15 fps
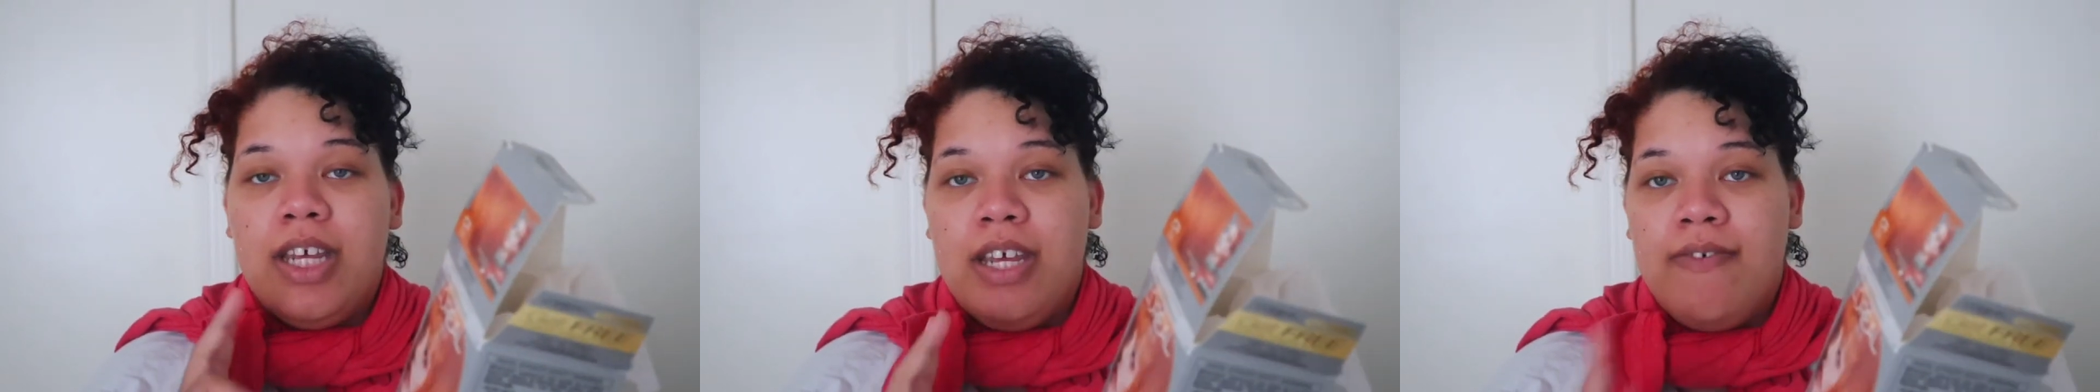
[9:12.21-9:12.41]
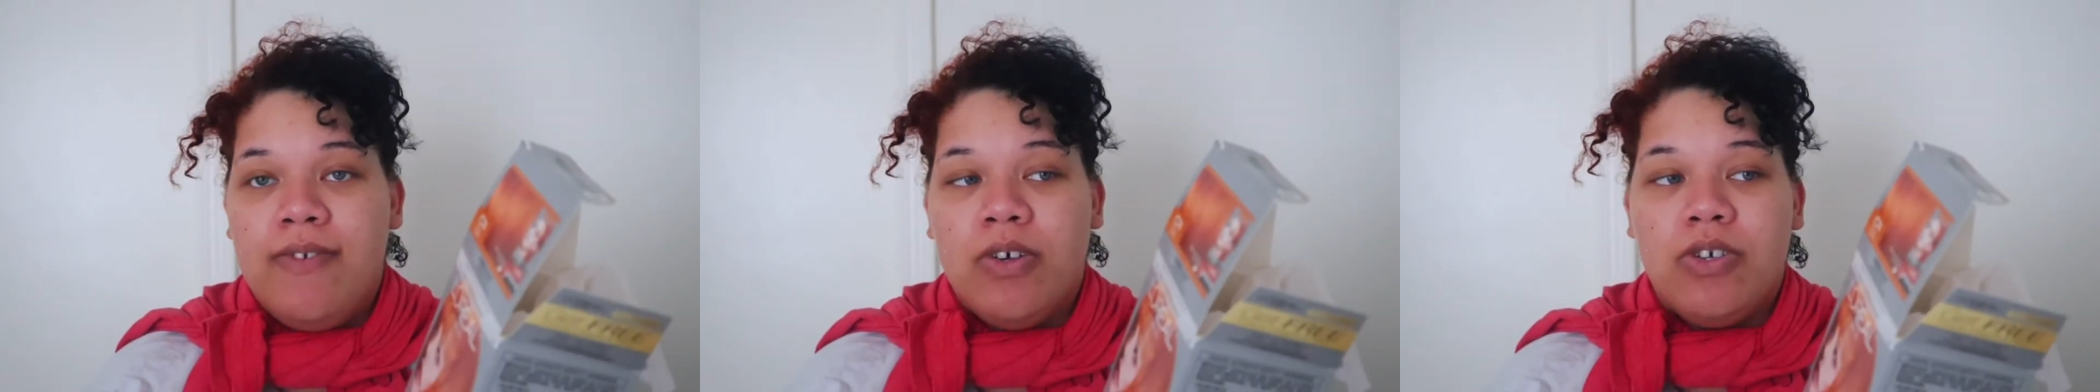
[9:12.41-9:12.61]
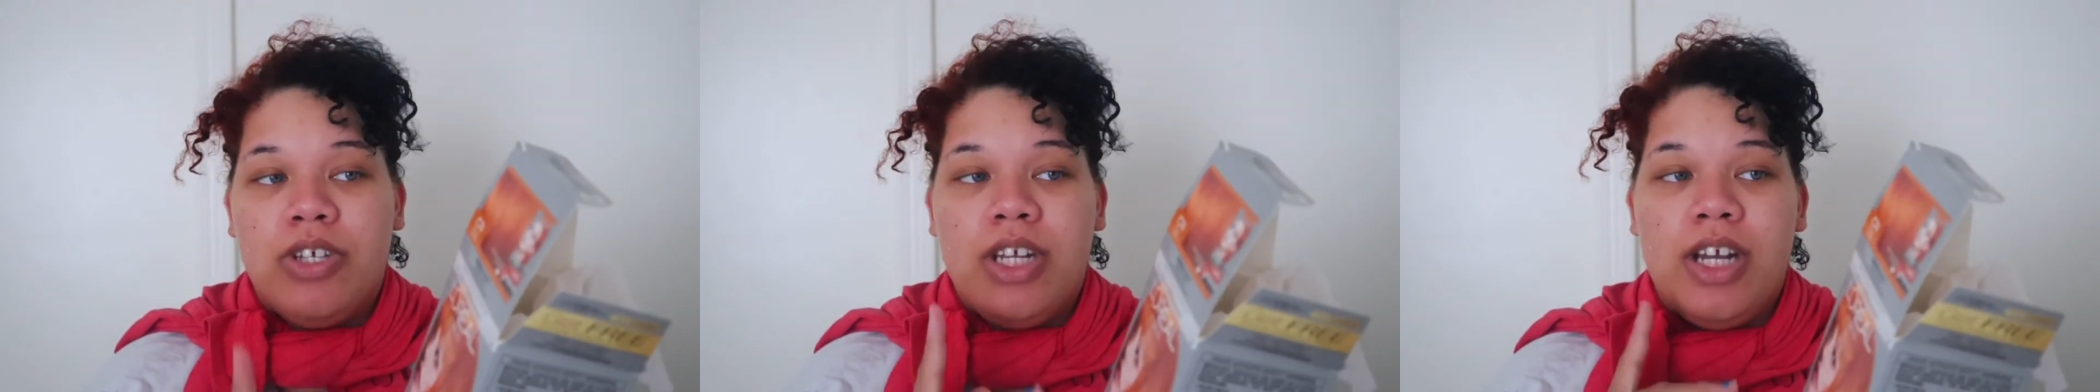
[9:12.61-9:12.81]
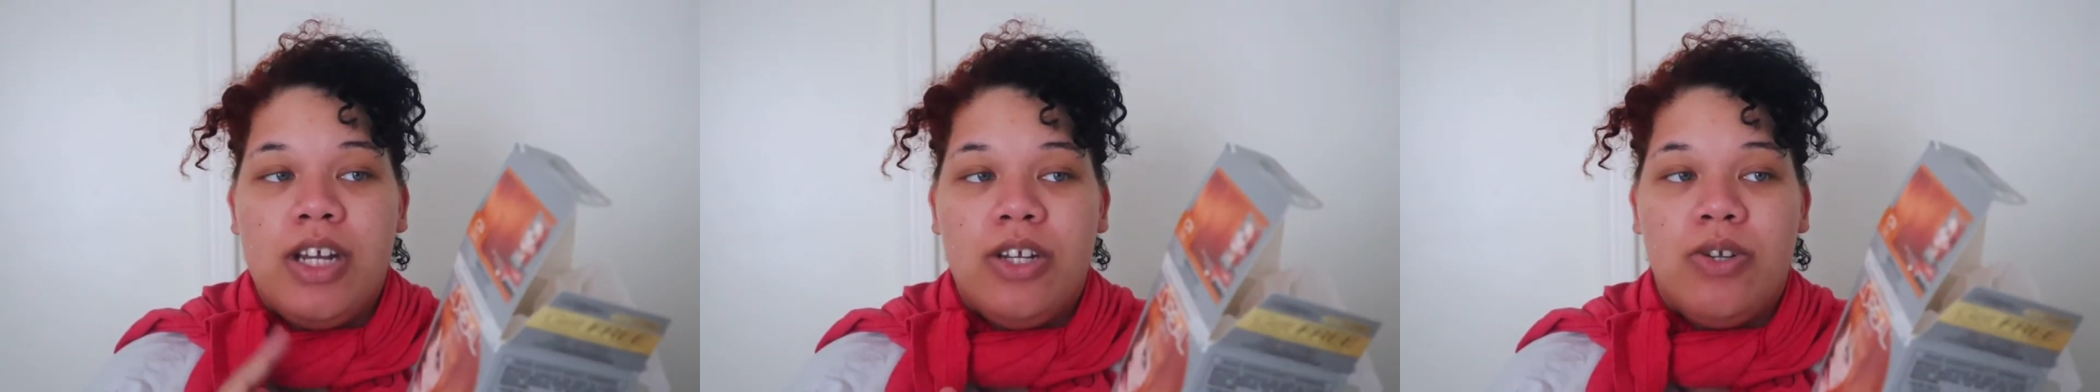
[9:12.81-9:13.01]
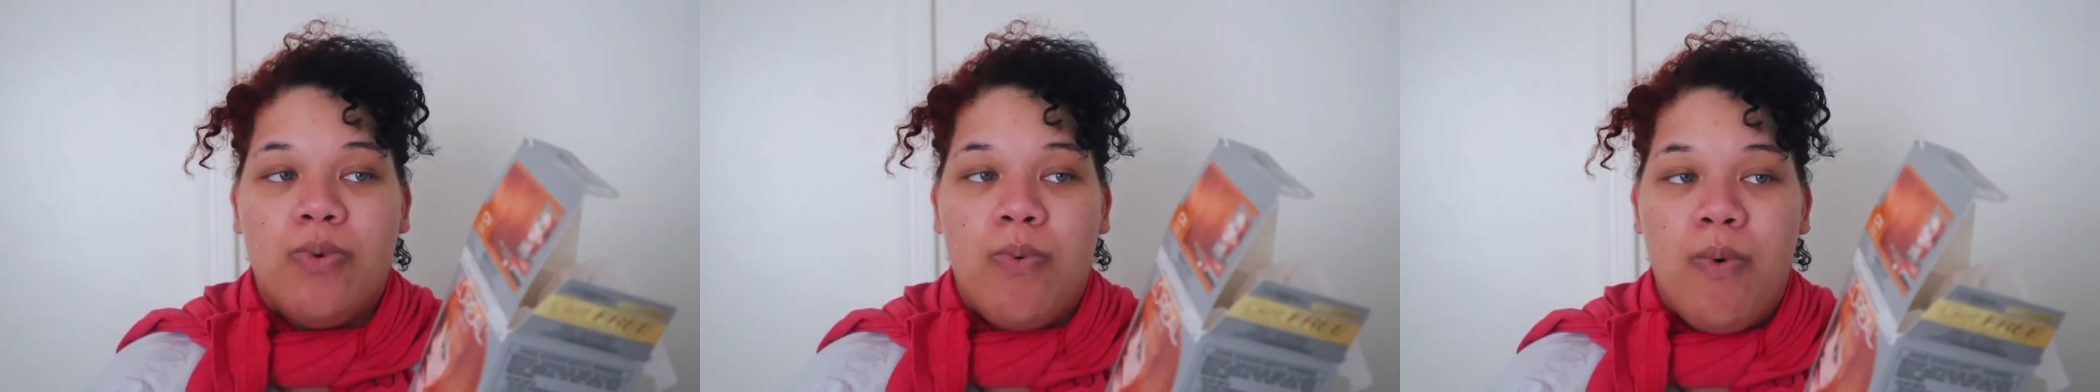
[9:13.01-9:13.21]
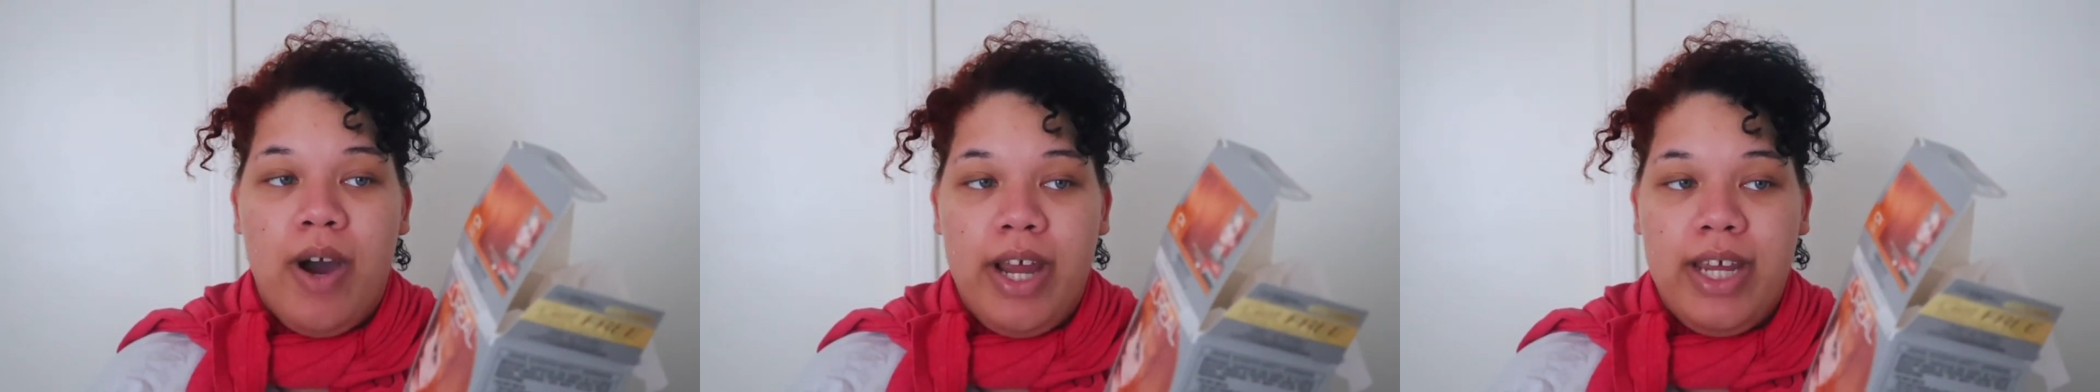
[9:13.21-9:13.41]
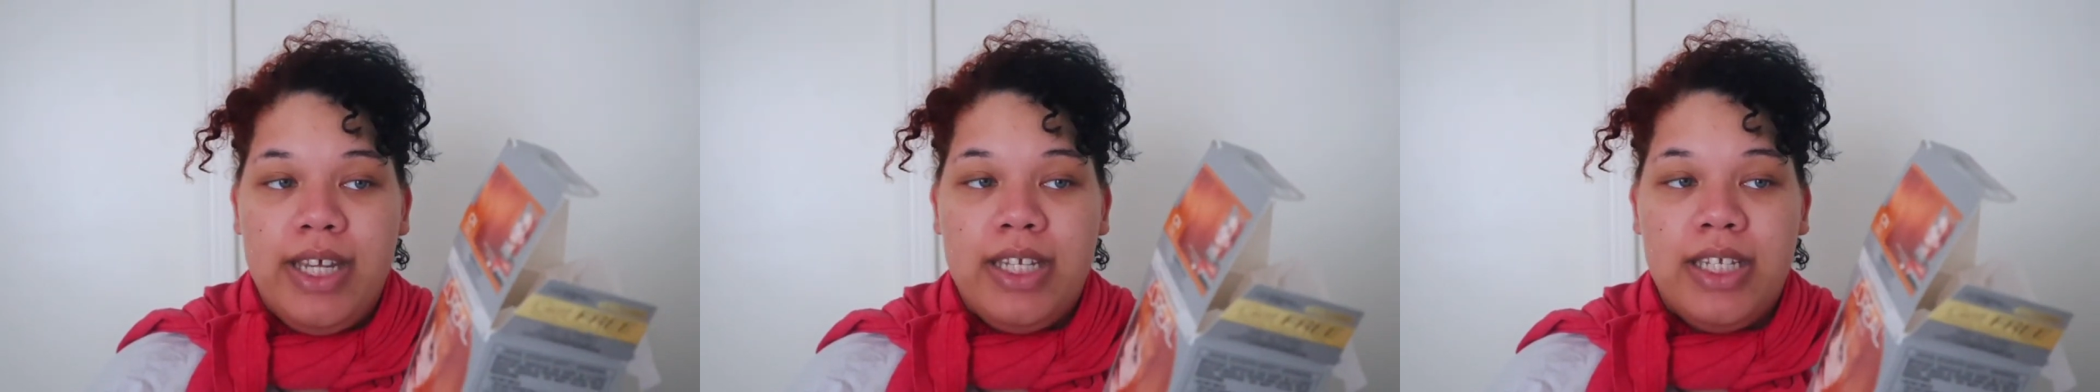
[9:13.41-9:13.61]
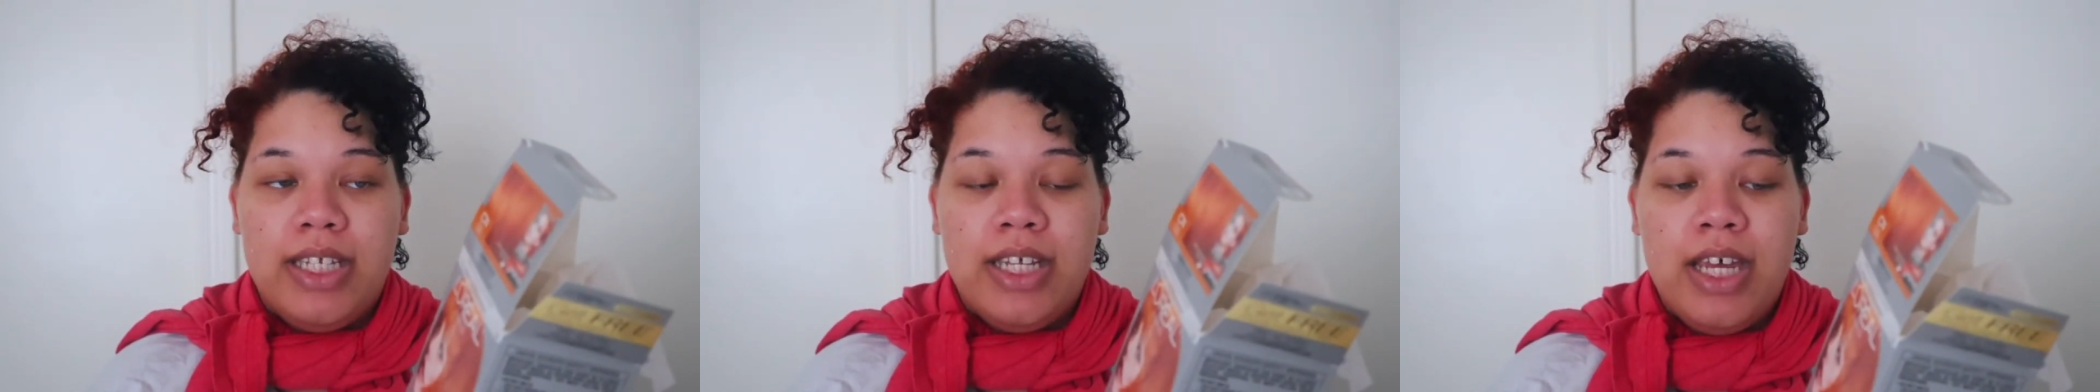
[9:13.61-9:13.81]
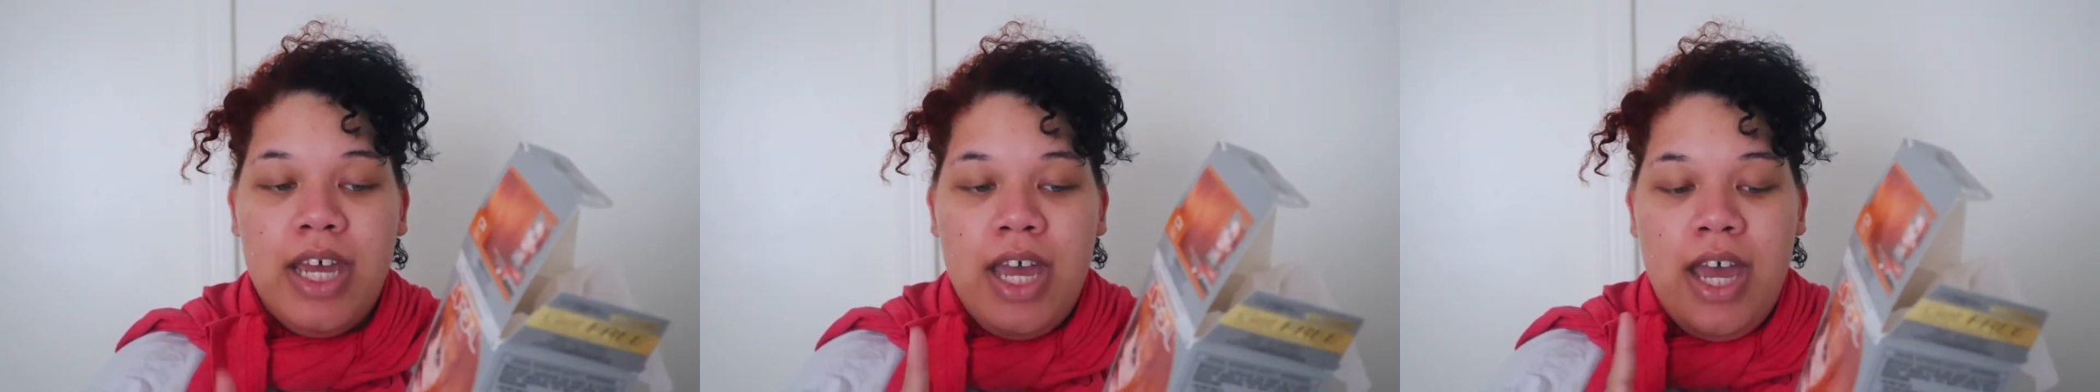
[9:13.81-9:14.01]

even though she did it twice